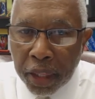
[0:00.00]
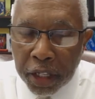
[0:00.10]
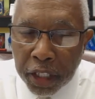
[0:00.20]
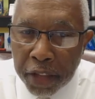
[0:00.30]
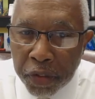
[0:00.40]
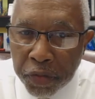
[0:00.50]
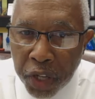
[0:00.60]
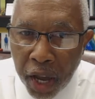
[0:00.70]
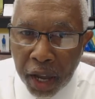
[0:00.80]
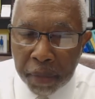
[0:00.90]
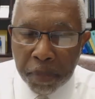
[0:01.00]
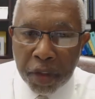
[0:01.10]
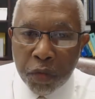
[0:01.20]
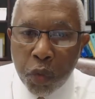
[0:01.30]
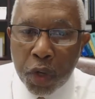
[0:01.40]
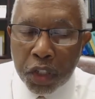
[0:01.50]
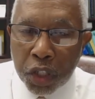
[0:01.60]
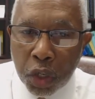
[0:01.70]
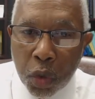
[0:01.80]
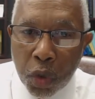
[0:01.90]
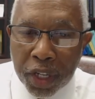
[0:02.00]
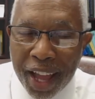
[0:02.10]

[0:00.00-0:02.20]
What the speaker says: the length of time in which the court